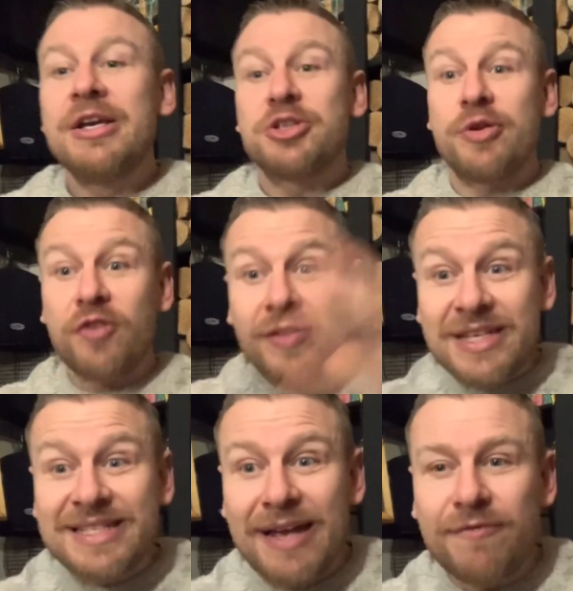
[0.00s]
So you've got
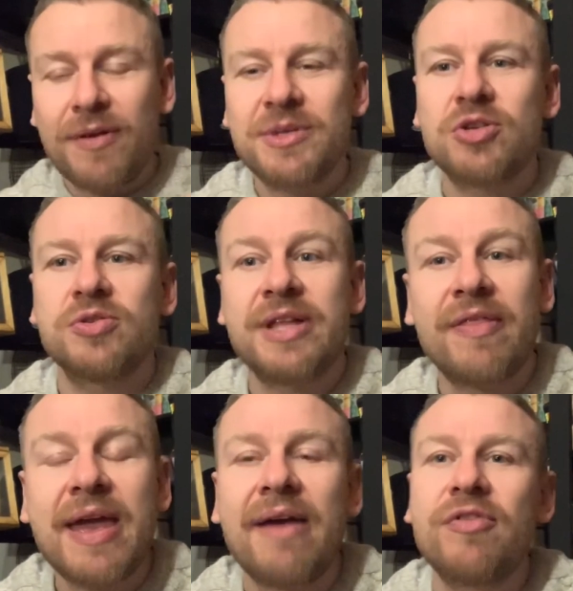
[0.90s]
these 10 family scrolls. Now
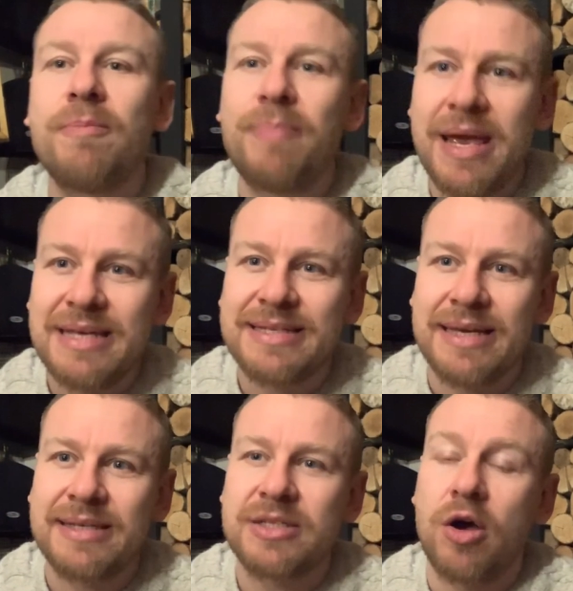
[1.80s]
they have the
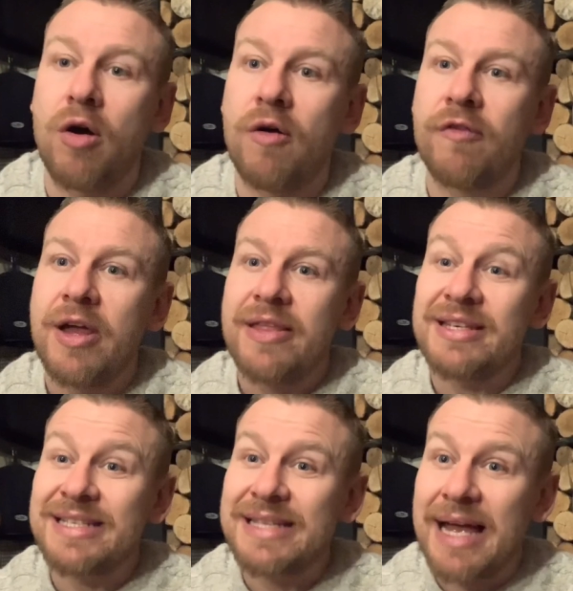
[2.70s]
basis of, it
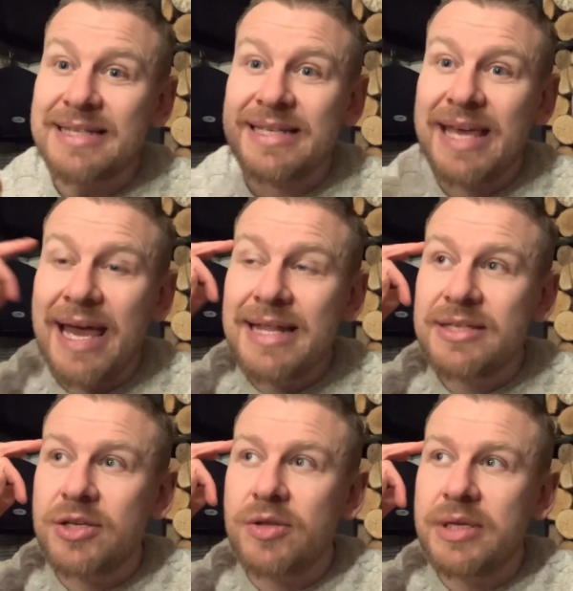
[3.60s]
starts to get
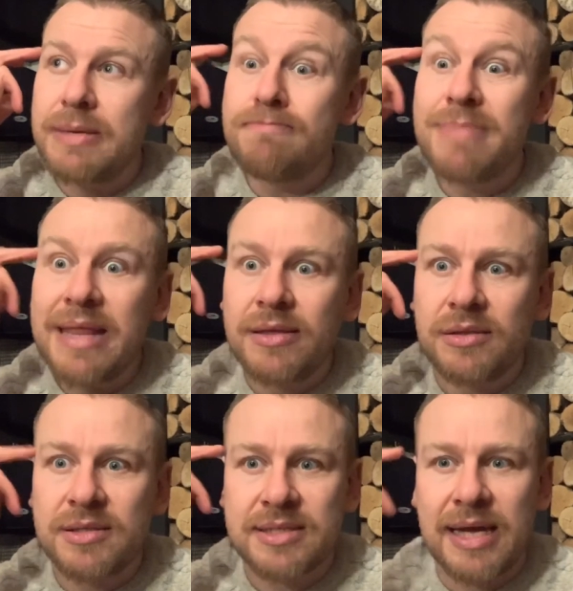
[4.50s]
into the
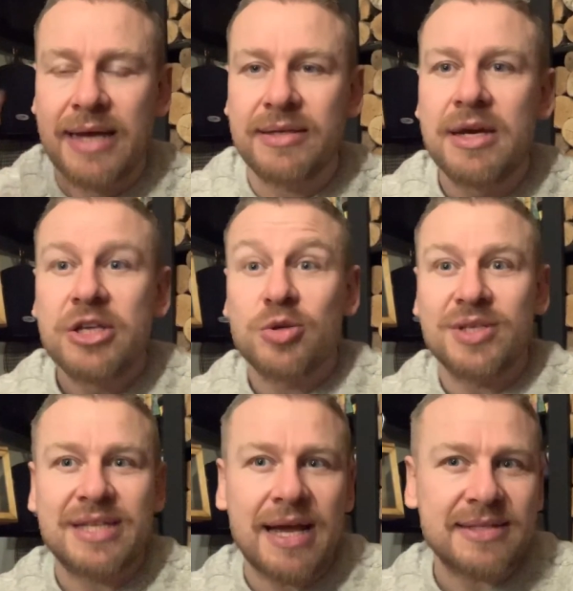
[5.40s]
mental side. So it
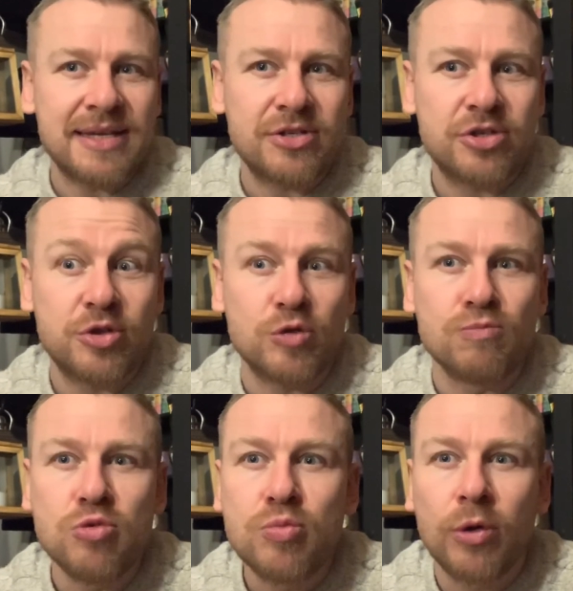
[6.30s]
starts to introduce
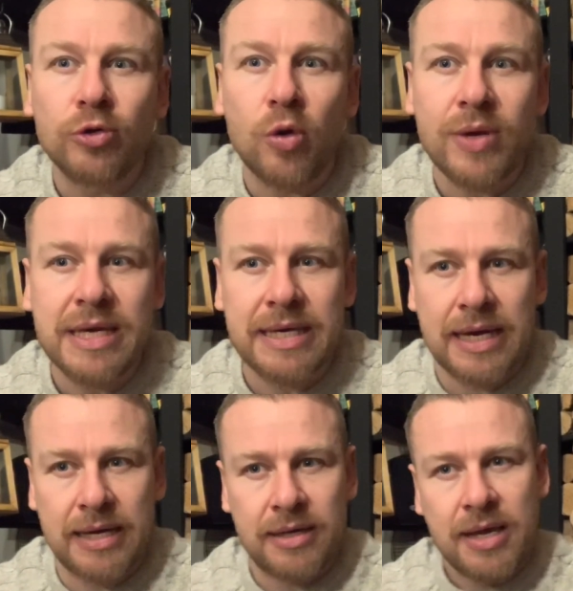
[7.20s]
Mumo no
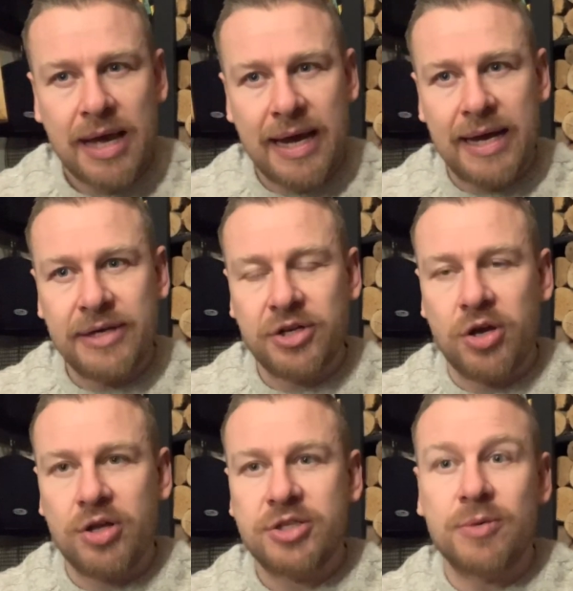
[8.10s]
Ikan and
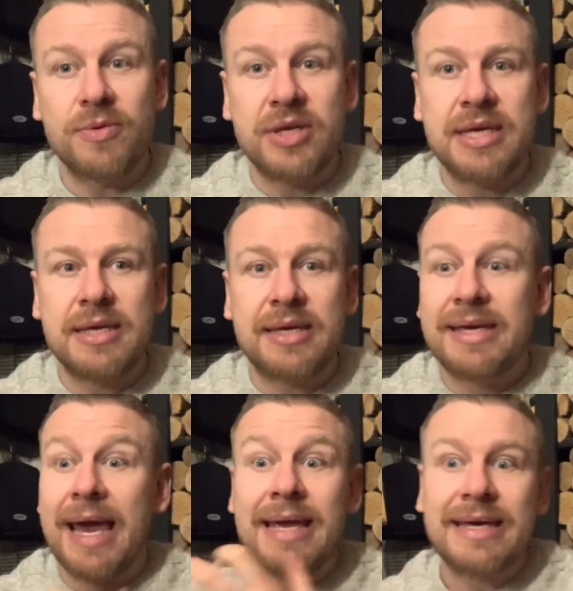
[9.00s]
uh, to the
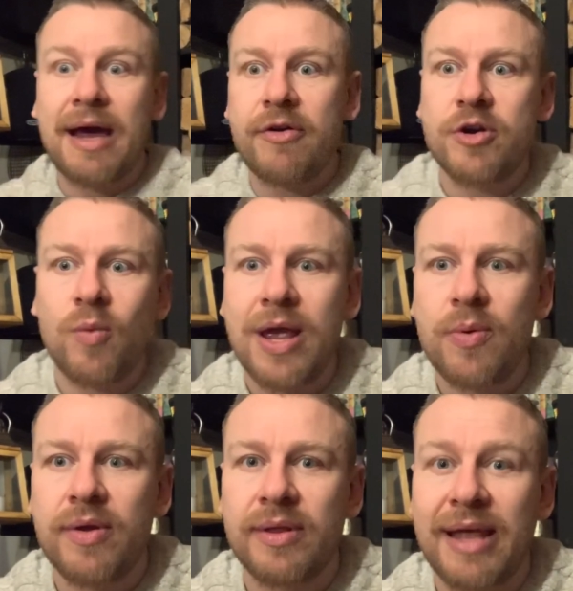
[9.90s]
getting carried away
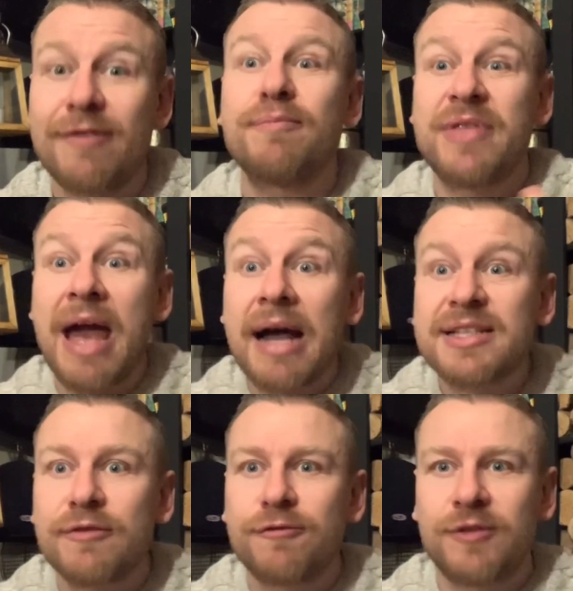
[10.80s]
with like the art
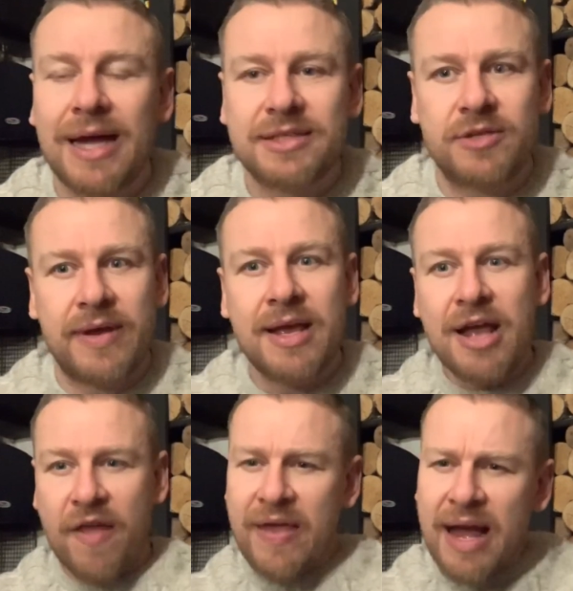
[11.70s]
of flattery
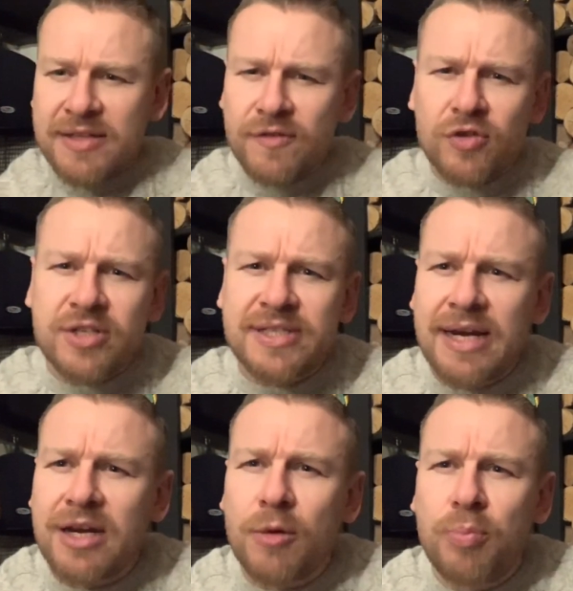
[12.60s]
and the art of
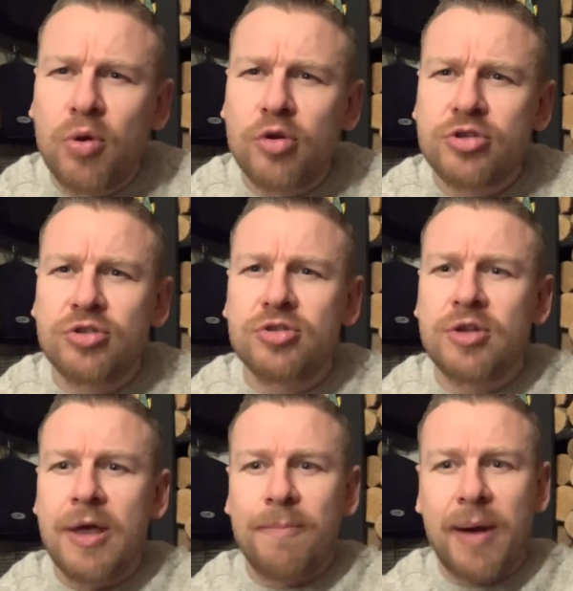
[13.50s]
understanding a person's
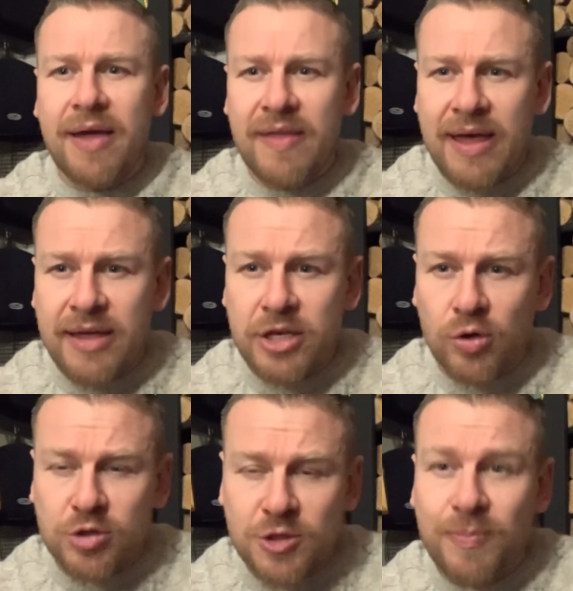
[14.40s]
by their, you
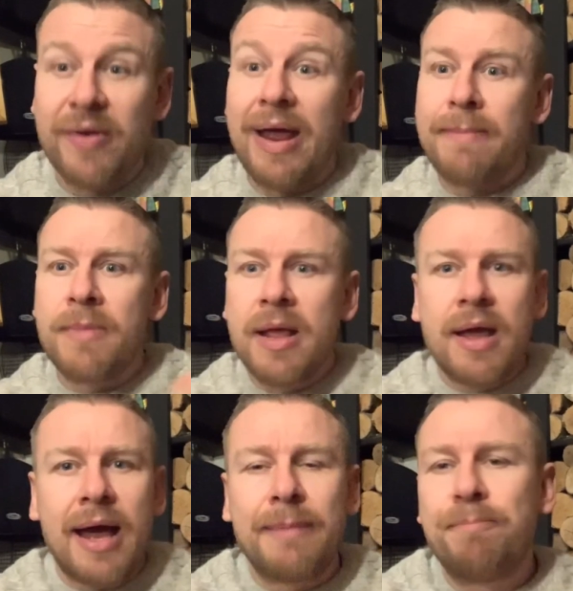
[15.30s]
know, spirit and
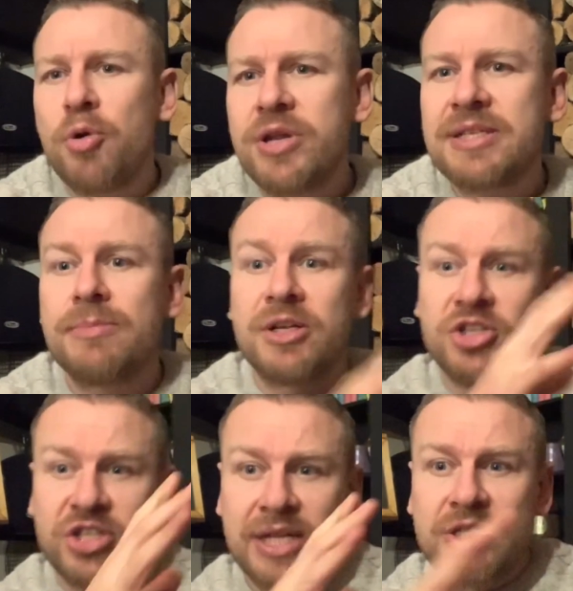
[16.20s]
and Buddhism and
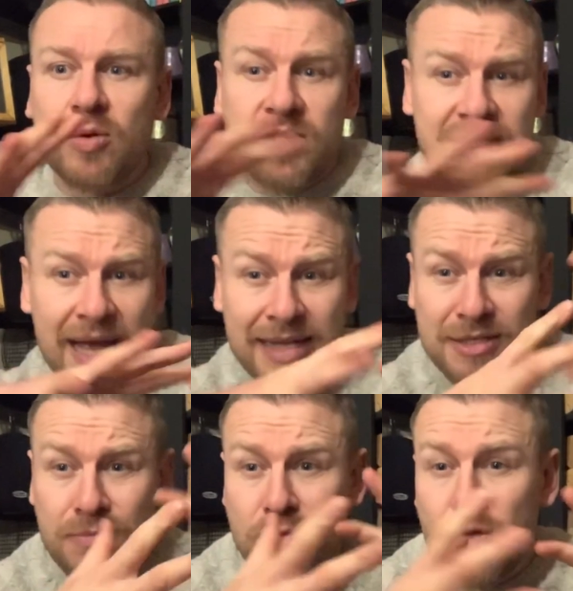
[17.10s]
Shinto start
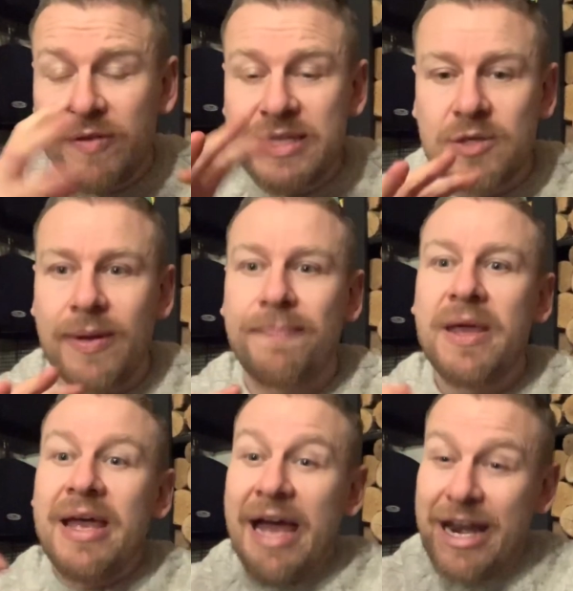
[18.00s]
to move into it.
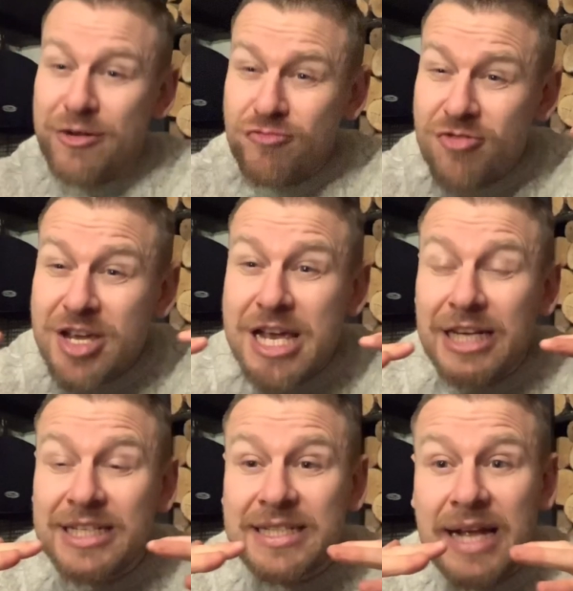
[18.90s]
And it really
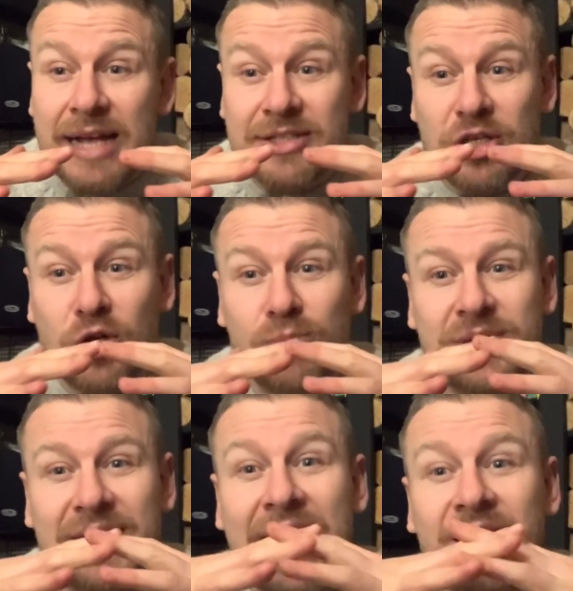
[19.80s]
starts to come
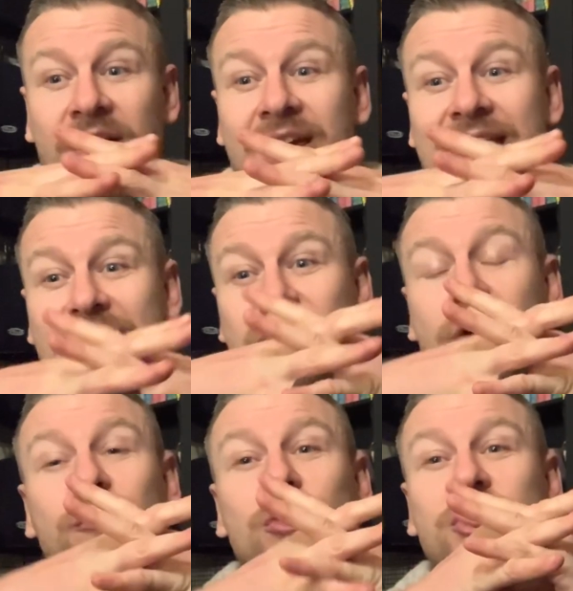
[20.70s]
together in a sort
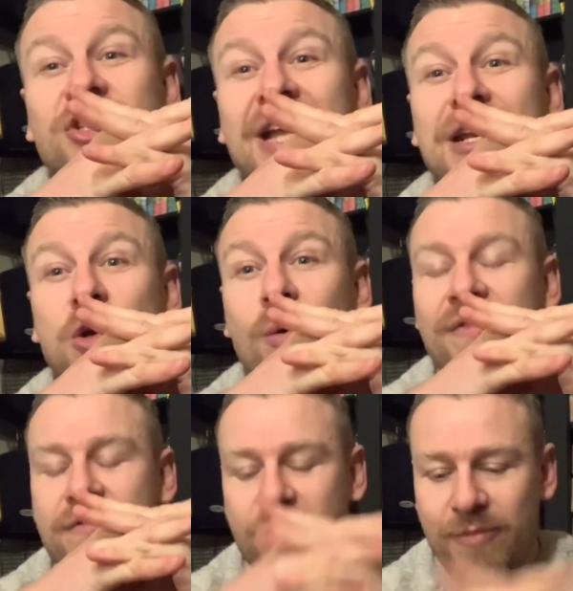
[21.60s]
of crescendo of
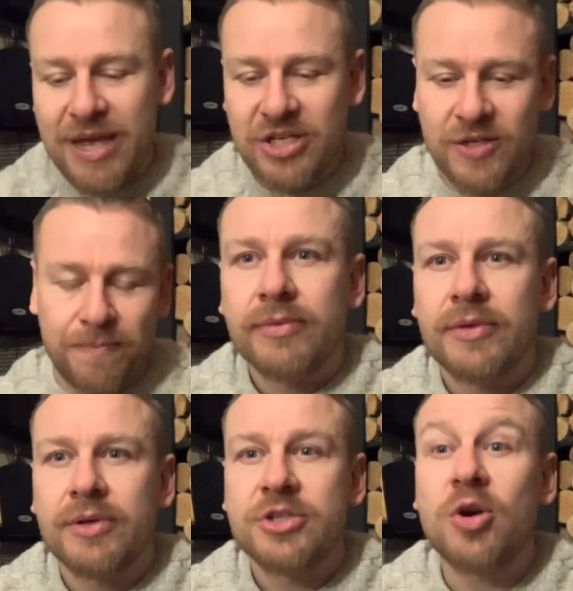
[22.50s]
information.
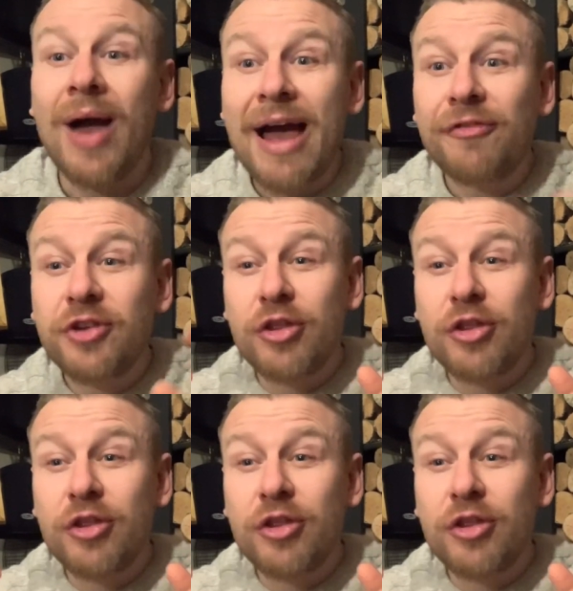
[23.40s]
So after